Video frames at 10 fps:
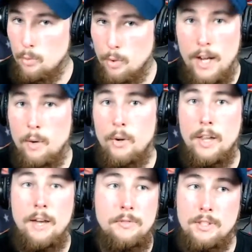right or
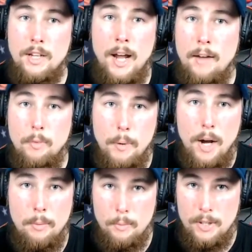left, is going to have a
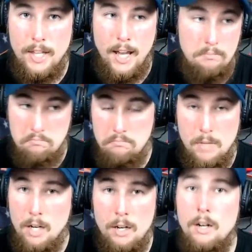problem with that.
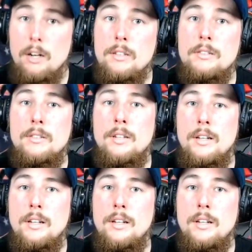None at all.